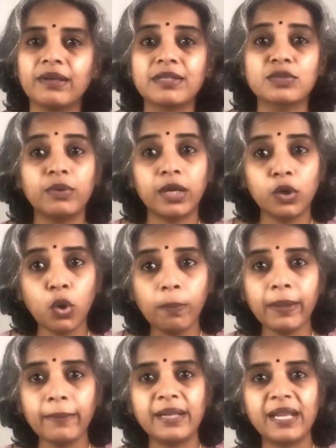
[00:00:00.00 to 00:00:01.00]

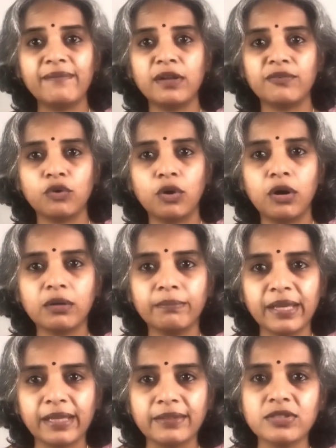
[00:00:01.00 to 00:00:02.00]
Swaroopam level of God
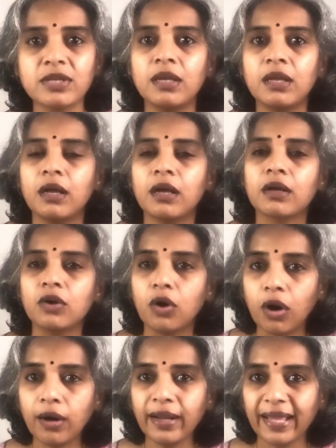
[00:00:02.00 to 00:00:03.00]
means
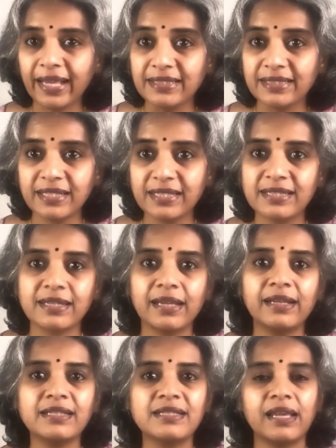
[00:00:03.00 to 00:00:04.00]
God exists
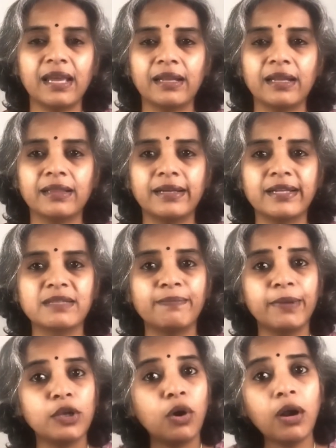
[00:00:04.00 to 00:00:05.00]
in a state that is
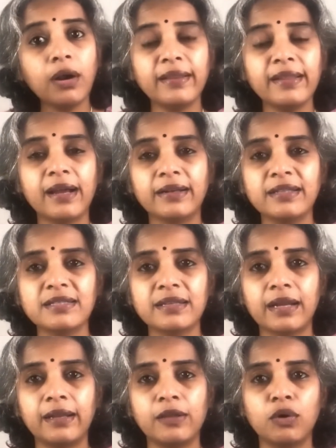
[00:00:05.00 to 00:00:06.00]
beyond the
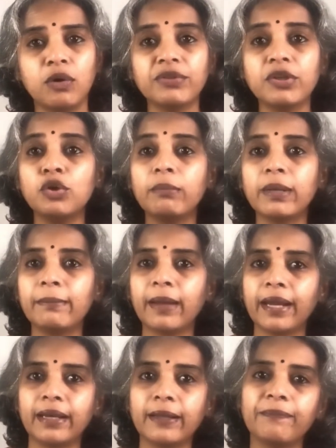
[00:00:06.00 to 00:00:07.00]
understanding of the human
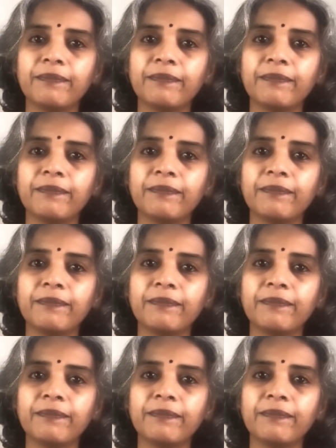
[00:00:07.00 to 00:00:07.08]
mind.